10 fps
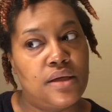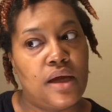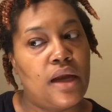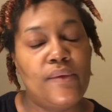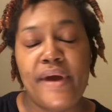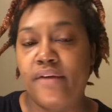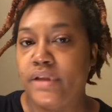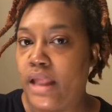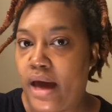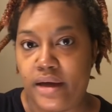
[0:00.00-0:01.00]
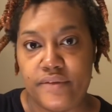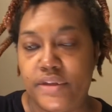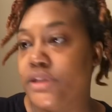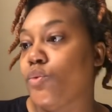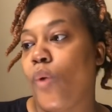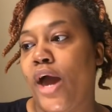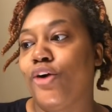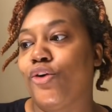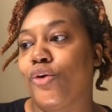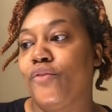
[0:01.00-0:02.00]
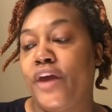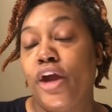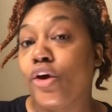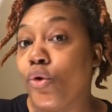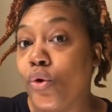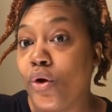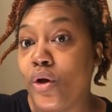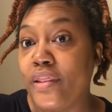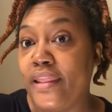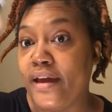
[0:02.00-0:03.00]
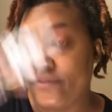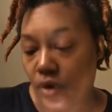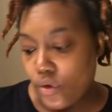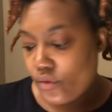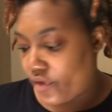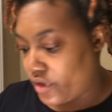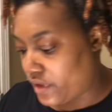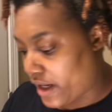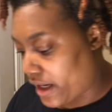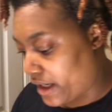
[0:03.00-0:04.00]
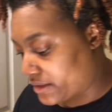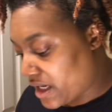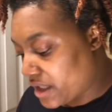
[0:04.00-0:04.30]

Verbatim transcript: I don't have a lot of this Wild Growth hair oil left over, you guys.